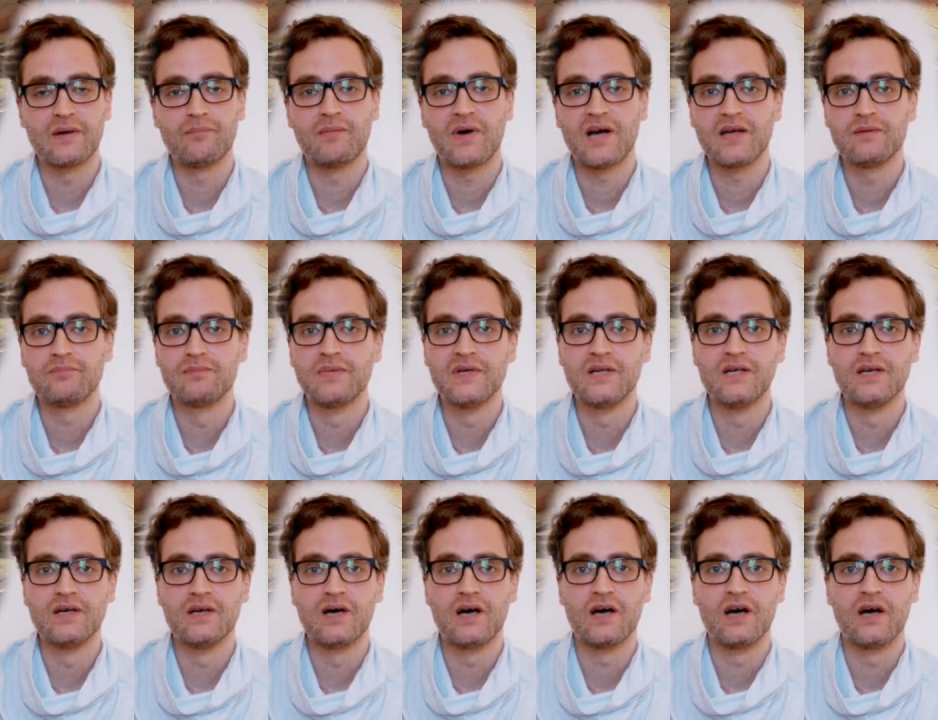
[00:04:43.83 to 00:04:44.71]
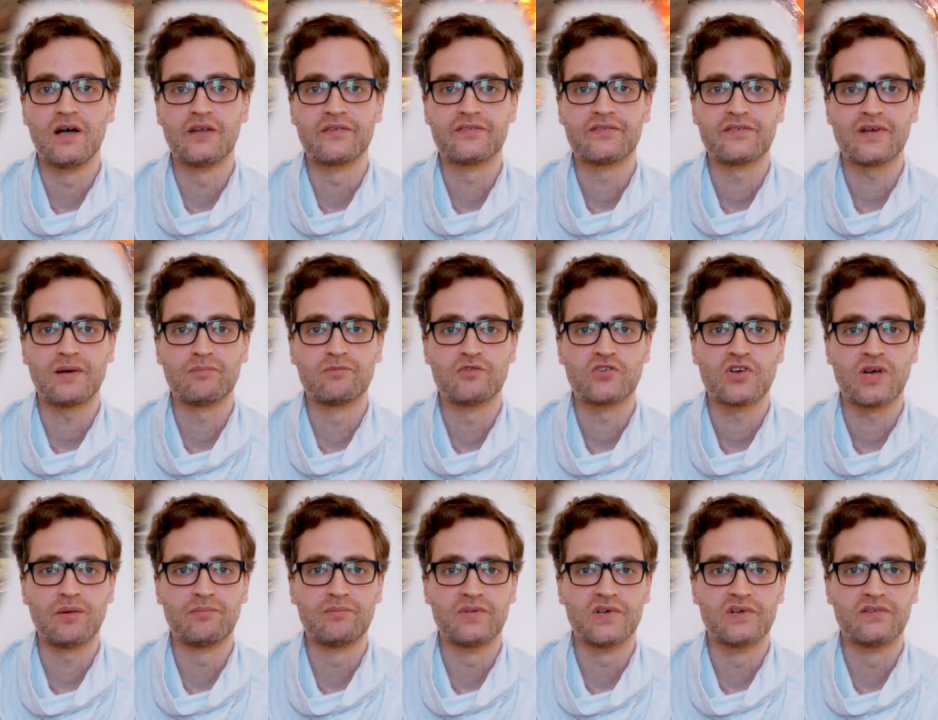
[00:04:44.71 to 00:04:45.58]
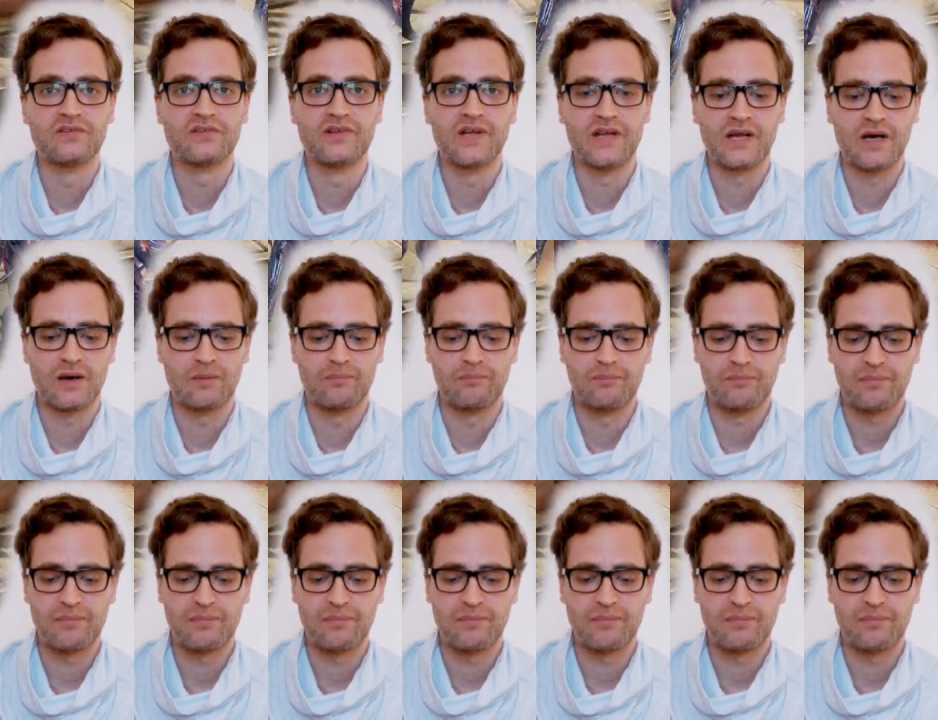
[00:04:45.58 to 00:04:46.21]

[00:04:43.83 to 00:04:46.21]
there might be some champions that are